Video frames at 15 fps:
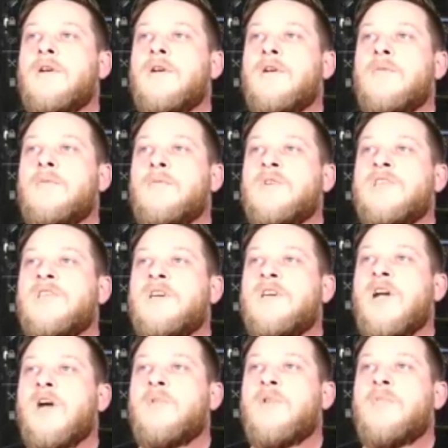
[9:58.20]
We see a
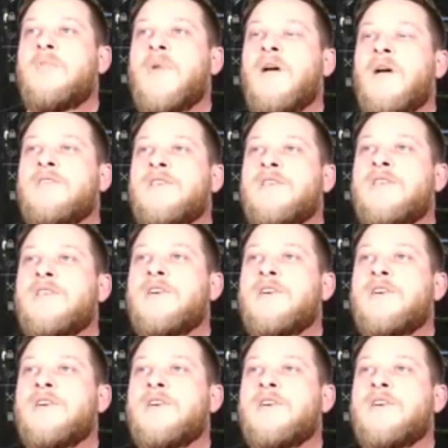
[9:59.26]
couple of bounces